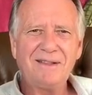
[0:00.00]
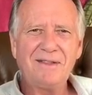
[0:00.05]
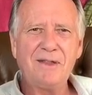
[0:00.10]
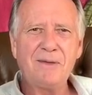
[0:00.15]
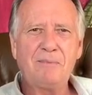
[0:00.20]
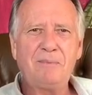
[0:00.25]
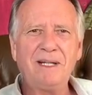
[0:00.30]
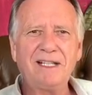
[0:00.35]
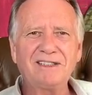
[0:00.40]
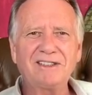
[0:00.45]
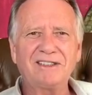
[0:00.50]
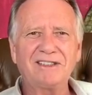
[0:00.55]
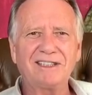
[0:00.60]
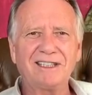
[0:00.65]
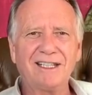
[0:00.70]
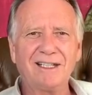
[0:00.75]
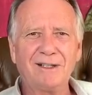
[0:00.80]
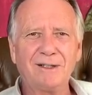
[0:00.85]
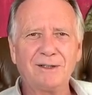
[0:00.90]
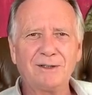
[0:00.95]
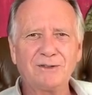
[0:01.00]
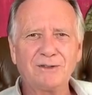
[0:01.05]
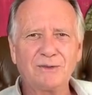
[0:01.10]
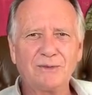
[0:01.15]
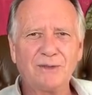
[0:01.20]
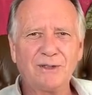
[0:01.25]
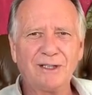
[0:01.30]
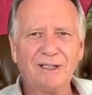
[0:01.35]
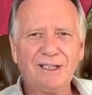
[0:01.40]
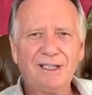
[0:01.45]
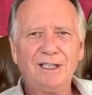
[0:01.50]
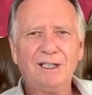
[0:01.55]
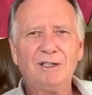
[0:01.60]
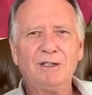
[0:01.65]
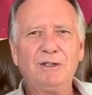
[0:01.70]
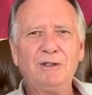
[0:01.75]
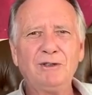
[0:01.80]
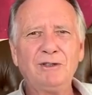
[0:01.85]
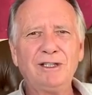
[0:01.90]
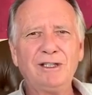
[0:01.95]
the Pistoleros were
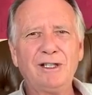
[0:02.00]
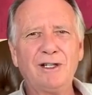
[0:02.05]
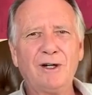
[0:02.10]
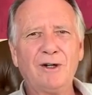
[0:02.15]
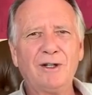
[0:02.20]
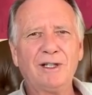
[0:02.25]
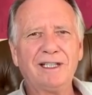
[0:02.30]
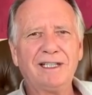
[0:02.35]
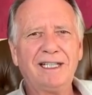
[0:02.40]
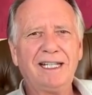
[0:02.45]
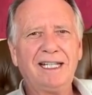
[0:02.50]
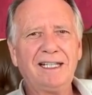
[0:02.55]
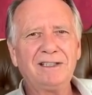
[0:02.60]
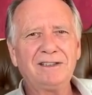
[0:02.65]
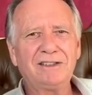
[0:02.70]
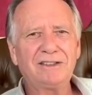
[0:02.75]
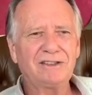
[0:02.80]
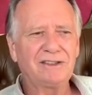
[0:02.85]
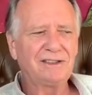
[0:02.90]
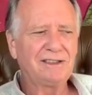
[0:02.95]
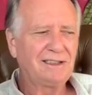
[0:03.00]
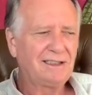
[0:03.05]
Julio and his